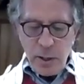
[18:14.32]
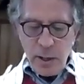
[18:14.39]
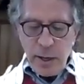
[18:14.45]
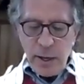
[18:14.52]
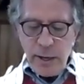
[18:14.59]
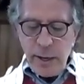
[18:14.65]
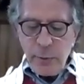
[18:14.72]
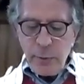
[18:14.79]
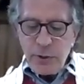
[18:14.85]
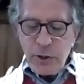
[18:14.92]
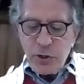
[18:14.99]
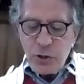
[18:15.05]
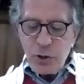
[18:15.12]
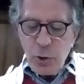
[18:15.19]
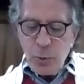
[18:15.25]
And he was the
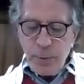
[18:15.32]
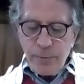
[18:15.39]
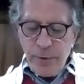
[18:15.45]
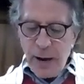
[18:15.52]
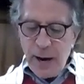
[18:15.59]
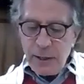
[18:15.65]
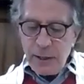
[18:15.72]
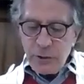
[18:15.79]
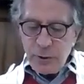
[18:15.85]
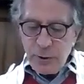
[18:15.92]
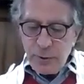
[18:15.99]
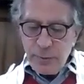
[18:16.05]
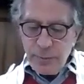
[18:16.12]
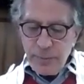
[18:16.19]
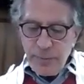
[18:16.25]
supervisor
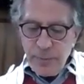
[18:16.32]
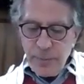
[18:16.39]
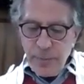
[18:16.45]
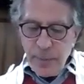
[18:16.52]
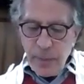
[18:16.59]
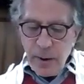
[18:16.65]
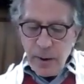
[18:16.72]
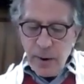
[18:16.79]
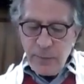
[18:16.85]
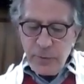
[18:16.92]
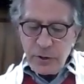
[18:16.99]
of